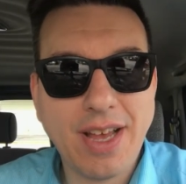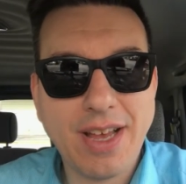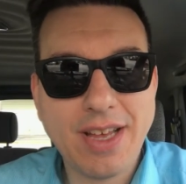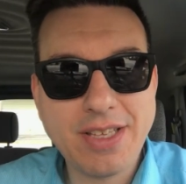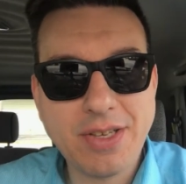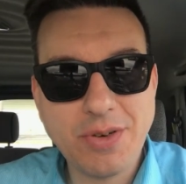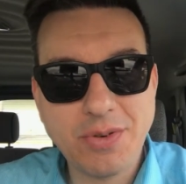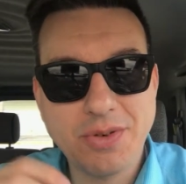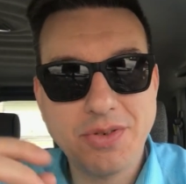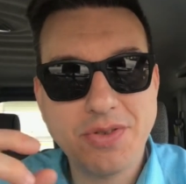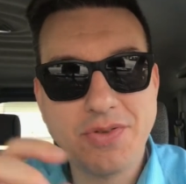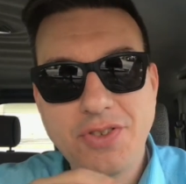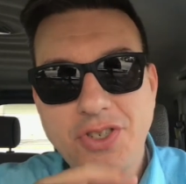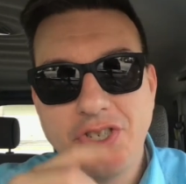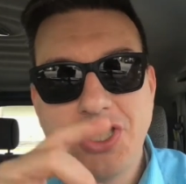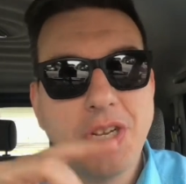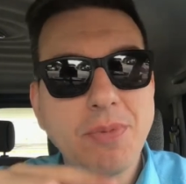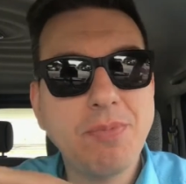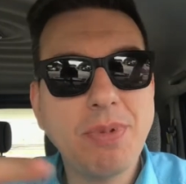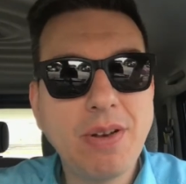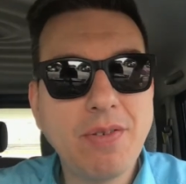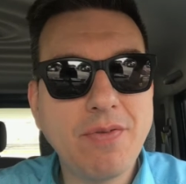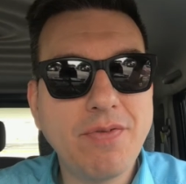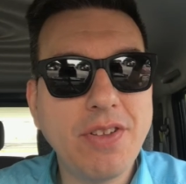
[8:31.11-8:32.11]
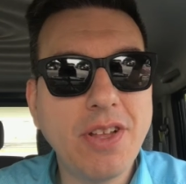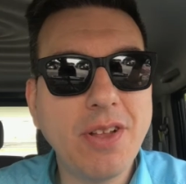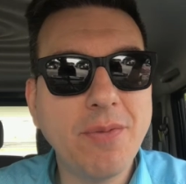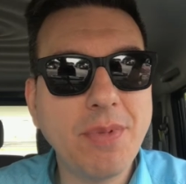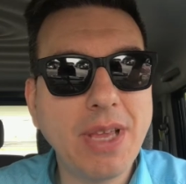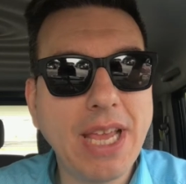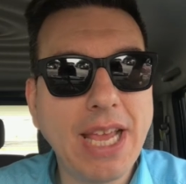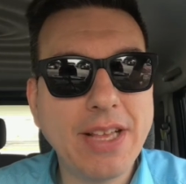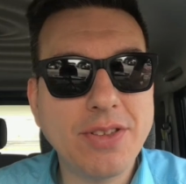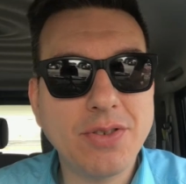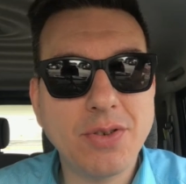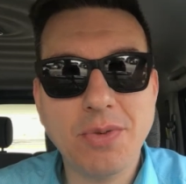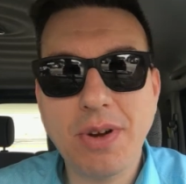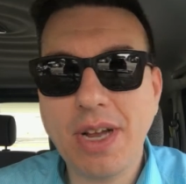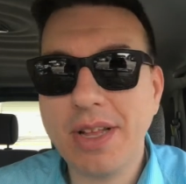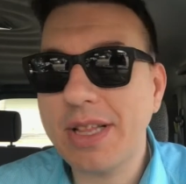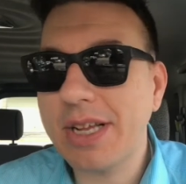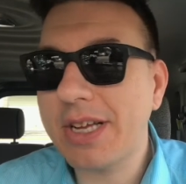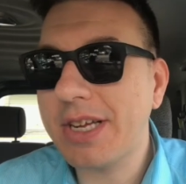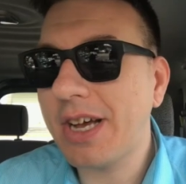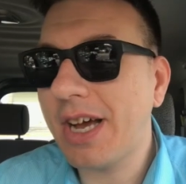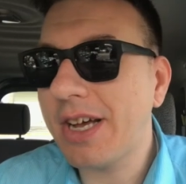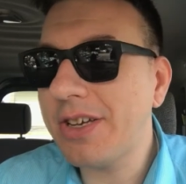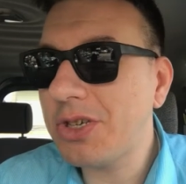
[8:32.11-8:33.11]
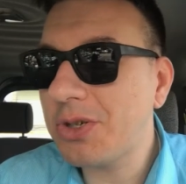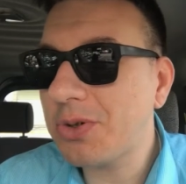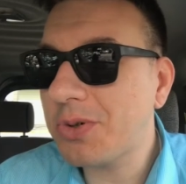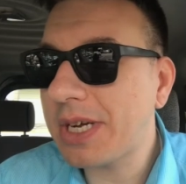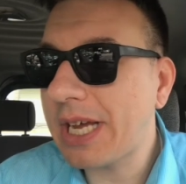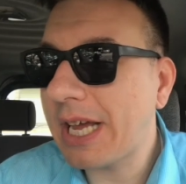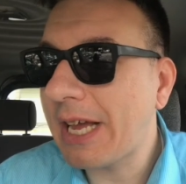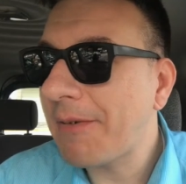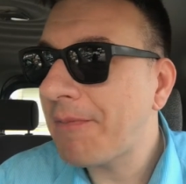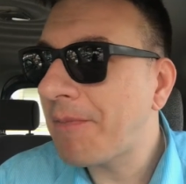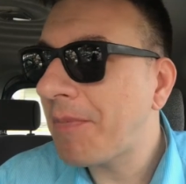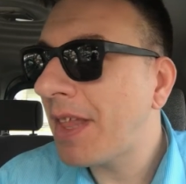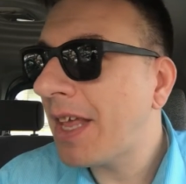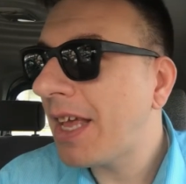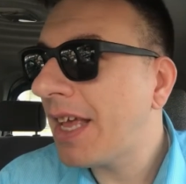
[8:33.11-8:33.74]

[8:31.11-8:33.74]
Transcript: You were shipping film cans around the country.